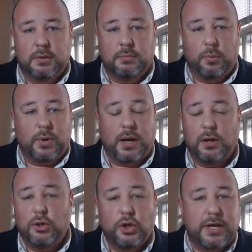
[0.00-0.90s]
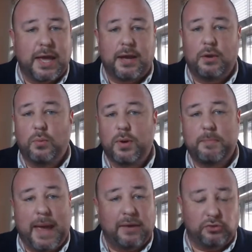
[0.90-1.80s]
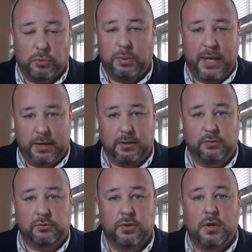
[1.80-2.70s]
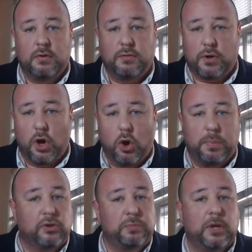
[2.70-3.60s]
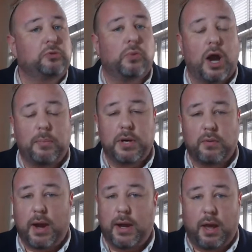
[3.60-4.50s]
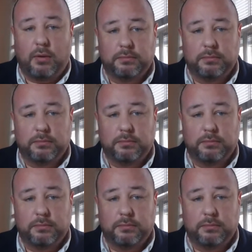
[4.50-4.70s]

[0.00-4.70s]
We're not going to look at what a master plan is for an open space property right now.